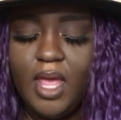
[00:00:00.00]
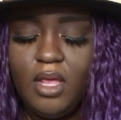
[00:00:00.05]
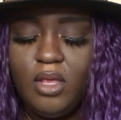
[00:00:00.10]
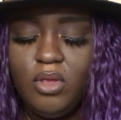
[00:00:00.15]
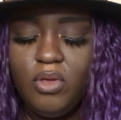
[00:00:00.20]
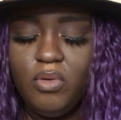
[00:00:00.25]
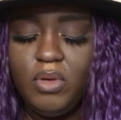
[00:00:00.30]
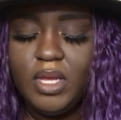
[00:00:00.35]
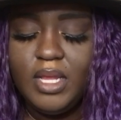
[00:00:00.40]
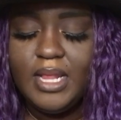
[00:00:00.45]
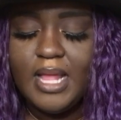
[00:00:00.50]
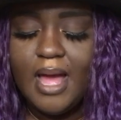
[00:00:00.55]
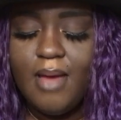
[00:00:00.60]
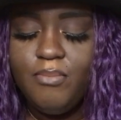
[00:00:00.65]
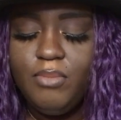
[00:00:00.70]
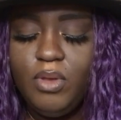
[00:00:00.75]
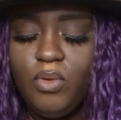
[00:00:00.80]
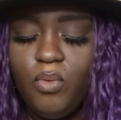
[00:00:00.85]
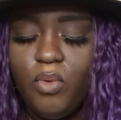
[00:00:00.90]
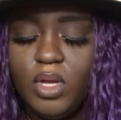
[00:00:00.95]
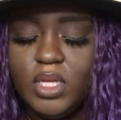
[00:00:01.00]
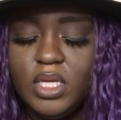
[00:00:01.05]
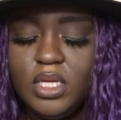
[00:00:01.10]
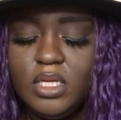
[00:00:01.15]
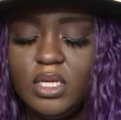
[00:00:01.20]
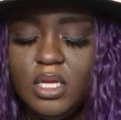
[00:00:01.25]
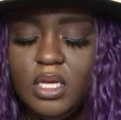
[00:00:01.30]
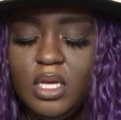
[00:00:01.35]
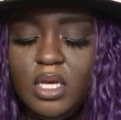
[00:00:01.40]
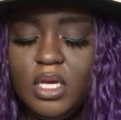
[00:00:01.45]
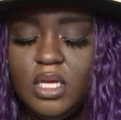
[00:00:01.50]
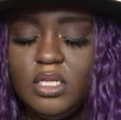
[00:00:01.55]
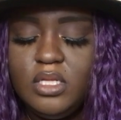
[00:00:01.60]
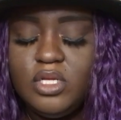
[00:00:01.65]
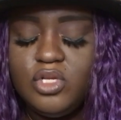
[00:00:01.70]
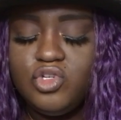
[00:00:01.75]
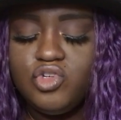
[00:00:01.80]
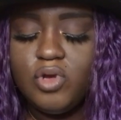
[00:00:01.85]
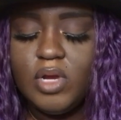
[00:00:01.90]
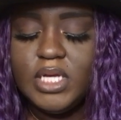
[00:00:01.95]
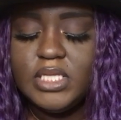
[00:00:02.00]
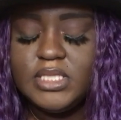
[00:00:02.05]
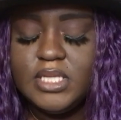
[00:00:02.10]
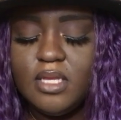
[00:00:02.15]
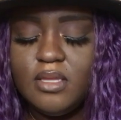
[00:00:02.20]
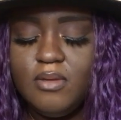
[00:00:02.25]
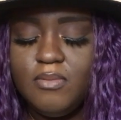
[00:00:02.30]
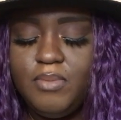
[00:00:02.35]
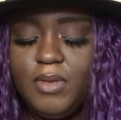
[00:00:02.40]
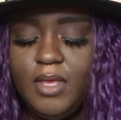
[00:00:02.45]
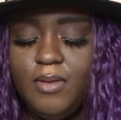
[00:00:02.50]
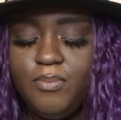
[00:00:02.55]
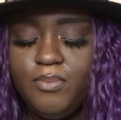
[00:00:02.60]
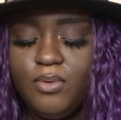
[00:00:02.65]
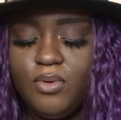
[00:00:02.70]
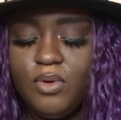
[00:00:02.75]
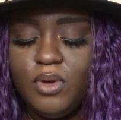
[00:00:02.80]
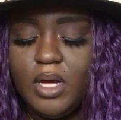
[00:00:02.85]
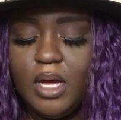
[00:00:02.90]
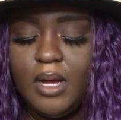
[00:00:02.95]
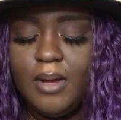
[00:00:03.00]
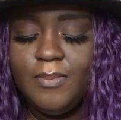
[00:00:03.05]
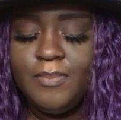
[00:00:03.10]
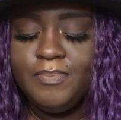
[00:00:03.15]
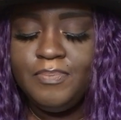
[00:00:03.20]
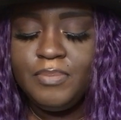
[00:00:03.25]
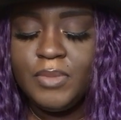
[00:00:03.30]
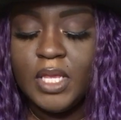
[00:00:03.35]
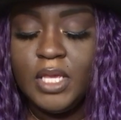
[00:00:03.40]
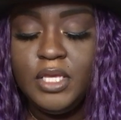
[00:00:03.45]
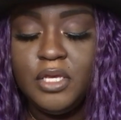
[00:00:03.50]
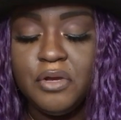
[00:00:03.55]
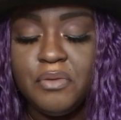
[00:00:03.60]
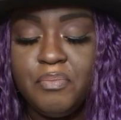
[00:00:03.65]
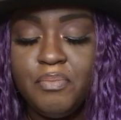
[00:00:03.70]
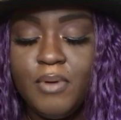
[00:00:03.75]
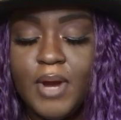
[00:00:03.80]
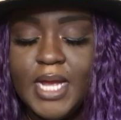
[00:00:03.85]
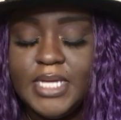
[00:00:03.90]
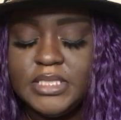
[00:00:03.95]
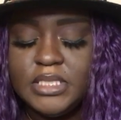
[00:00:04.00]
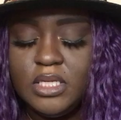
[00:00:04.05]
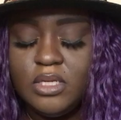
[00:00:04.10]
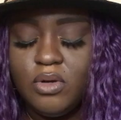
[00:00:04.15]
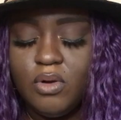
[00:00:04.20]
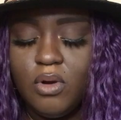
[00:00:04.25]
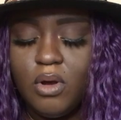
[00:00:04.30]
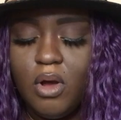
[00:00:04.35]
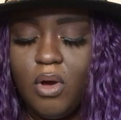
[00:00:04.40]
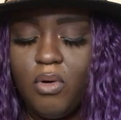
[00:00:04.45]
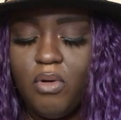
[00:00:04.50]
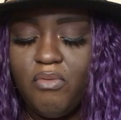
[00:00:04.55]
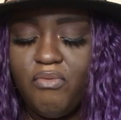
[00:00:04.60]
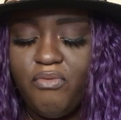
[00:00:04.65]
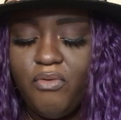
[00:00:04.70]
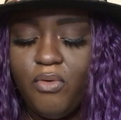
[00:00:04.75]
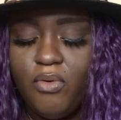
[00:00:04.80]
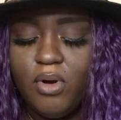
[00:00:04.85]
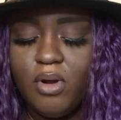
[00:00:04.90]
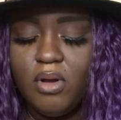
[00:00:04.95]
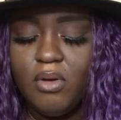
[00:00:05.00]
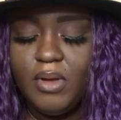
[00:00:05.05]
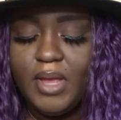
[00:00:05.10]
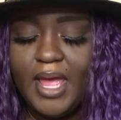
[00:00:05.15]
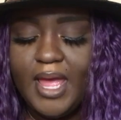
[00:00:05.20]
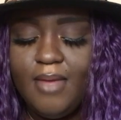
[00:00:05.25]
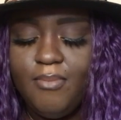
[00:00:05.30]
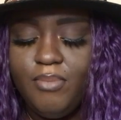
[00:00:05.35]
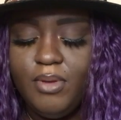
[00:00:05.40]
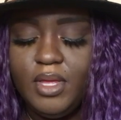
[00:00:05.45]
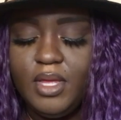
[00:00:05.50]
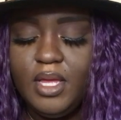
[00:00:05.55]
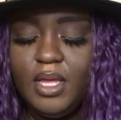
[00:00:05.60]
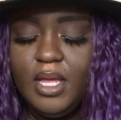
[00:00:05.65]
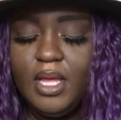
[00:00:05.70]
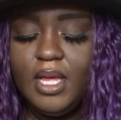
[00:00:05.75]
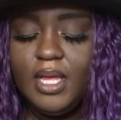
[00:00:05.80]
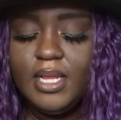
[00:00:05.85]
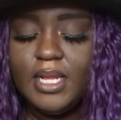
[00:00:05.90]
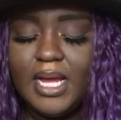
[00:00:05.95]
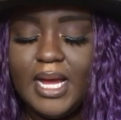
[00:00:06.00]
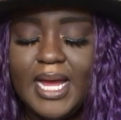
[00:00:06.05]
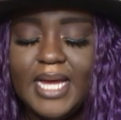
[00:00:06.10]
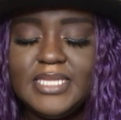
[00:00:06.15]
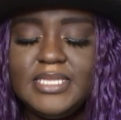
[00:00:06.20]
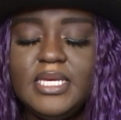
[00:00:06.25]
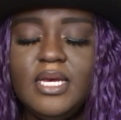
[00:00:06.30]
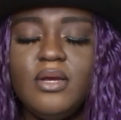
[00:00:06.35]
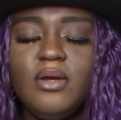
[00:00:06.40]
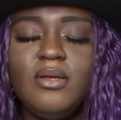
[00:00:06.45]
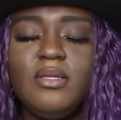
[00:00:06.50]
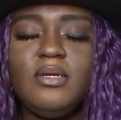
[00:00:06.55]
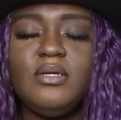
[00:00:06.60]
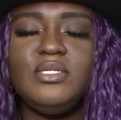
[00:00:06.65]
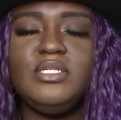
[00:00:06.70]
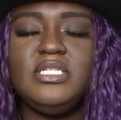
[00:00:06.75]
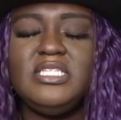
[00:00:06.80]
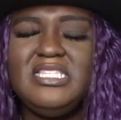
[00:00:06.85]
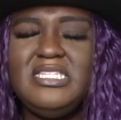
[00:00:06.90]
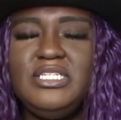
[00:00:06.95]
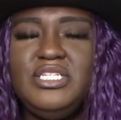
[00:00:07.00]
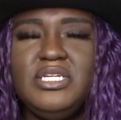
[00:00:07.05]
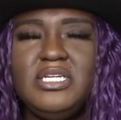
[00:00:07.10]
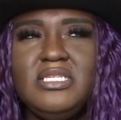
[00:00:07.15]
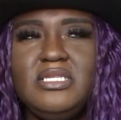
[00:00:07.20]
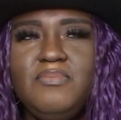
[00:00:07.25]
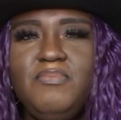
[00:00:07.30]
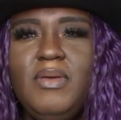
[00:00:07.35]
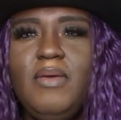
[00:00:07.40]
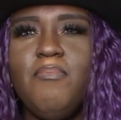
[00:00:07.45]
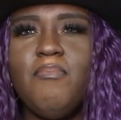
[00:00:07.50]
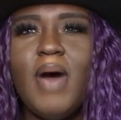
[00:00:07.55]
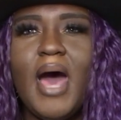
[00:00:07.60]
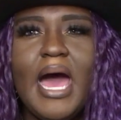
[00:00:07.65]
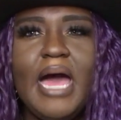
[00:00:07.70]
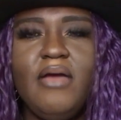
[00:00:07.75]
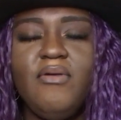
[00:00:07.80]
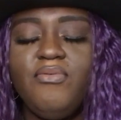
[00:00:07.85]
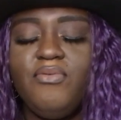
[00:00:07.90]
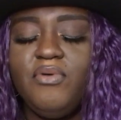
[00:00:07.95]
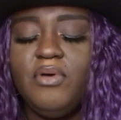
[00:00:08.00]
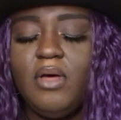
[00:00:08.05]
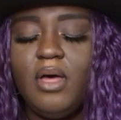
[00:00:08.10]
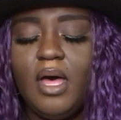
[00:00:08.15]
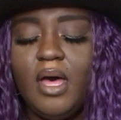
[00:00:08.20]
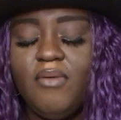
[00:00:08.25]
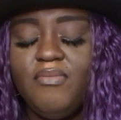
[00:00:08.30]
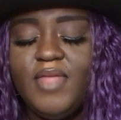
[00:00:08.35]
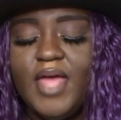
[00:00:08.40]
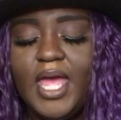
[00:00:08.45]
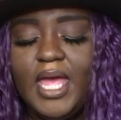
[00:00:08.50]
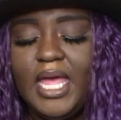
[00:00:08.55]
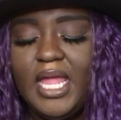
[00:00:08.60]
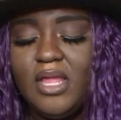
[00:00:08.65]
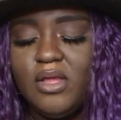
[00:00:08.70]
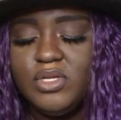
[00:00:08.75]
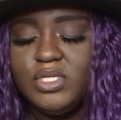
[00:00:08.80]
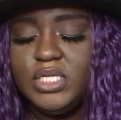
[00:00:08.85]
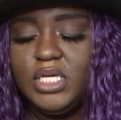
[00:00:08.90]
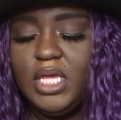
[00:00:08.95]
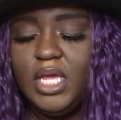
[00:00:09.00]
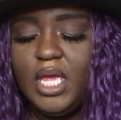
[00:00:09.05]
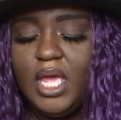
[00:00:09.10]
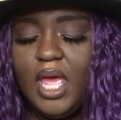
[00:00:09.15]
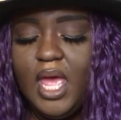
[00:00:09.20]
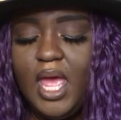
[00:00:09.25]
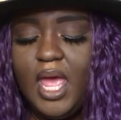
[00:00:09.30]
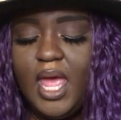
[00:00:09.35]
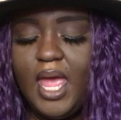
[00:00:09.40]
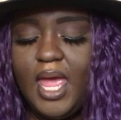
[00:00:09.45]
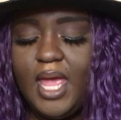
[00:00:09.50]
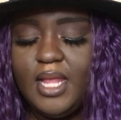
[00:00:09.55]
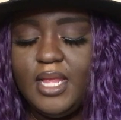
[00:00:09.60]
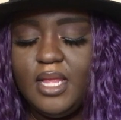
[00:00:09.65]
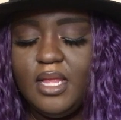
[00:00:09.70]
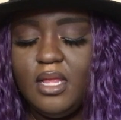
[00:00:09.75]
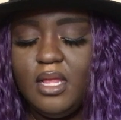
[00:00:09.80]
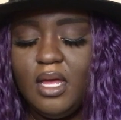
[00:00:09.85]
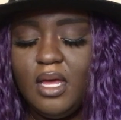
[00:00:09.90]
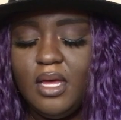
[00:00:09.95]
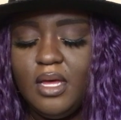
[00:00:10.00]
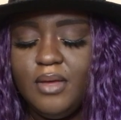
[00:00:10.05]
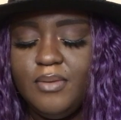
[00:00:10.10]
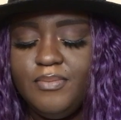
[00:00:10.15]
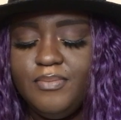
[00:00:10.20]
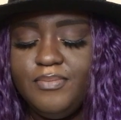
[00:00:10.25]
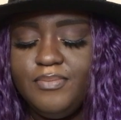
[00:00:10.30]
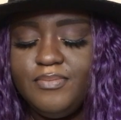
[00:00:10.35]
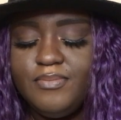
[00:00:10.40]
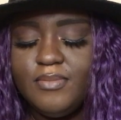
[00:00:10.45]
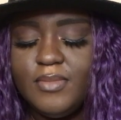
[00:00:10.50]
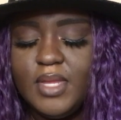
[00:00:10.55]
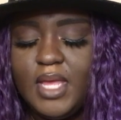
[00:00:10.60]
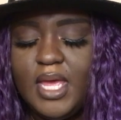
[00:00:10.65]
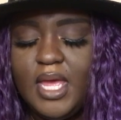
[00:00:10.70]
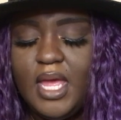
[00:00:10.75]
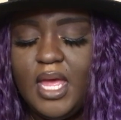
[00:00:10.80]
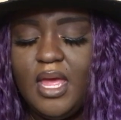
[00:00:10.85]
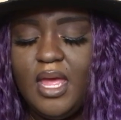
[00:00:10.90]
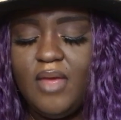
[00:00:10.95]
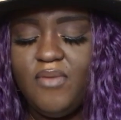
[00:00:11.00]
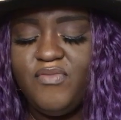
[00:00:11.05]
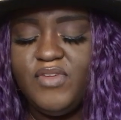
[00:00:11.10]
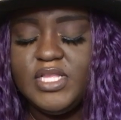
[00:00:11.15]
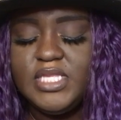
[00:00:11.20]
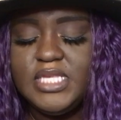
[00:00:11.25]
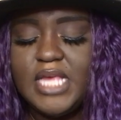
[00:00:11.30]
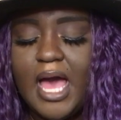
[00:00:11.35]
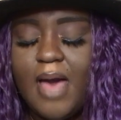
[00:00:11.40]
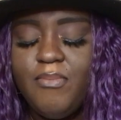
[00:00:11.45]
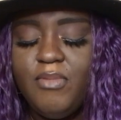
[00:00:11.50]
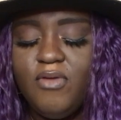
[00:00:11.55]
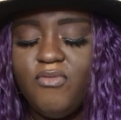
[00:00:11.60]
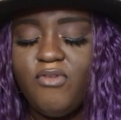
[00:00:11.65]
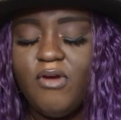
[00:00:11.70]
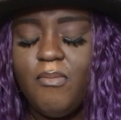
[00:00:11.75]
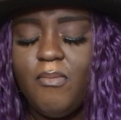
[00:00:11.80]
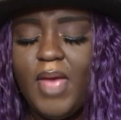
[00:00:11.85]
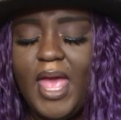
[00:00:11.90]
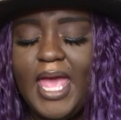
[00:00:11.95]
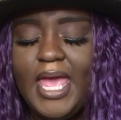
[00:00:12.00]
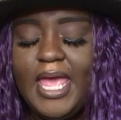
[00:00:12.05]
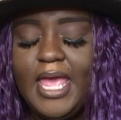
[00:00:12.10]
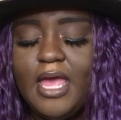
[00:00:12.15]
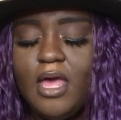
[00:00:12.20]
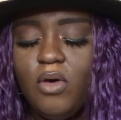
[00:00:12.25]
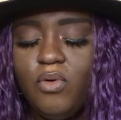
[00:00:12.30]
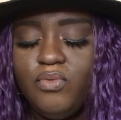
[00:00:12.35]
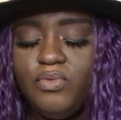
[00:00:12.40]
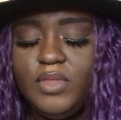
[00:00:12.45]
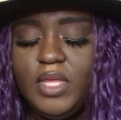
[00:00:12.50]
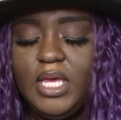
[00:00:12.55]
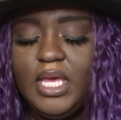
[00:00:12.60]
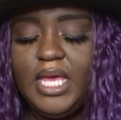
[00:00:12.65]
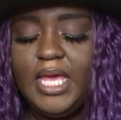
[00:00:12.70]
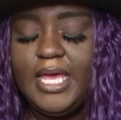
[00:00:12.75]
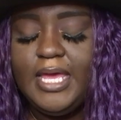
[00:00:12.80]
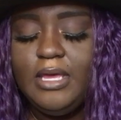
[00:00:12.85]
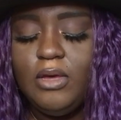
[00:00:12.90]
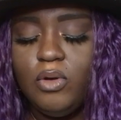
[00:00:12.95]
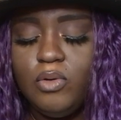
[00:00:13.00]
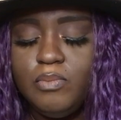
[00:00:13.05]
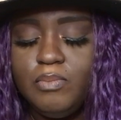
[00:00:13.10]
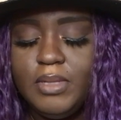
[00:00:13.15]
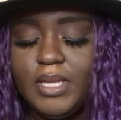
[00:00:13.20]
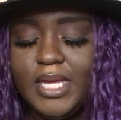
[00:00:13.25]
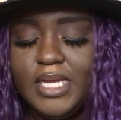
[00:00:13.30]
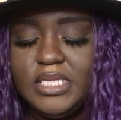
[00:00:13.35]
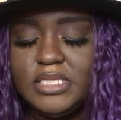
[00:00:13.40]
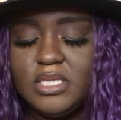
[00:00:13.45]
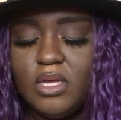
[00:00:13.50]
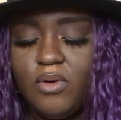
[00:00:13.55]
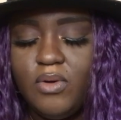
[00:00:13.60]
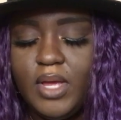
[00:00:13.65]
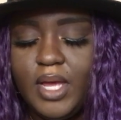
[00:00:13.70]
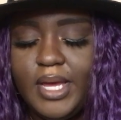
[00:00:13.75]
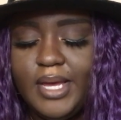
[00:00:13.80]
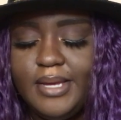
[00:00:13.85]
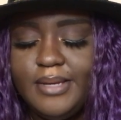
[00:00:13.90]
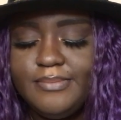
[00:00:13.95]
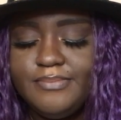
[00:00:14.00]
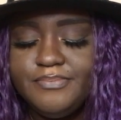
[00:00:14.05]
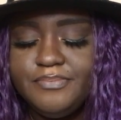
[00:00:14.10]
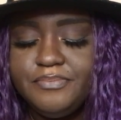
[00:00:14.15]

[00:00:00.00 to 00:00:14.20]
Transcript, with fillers: And you could not be wanting to trust other people um, in your present or going forward okay but like i said earlier just just be mindful of that energy and um, if it's coming from a healthy healed place okay